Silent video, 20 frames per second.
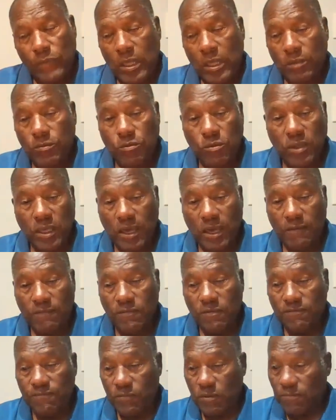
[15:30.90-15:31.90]
And you have
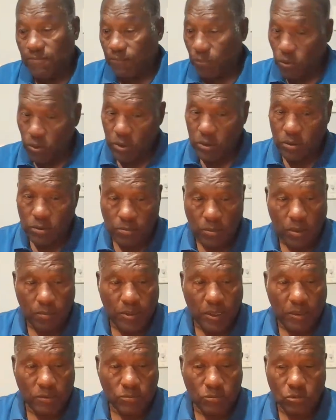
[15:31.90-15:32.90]
in Florida
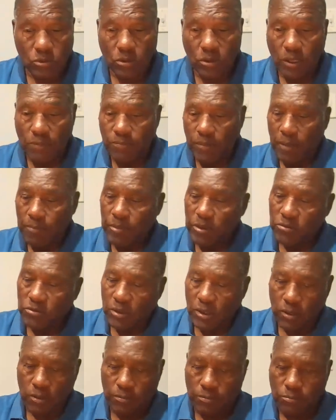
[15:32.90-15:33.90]
about I
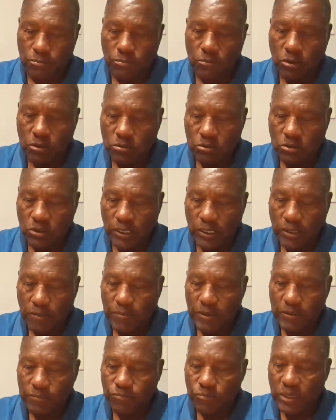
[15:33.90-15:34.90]
looked today
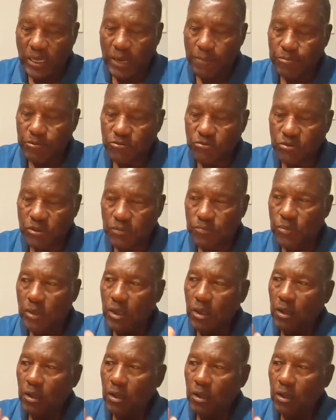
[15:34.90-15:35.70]
about 9%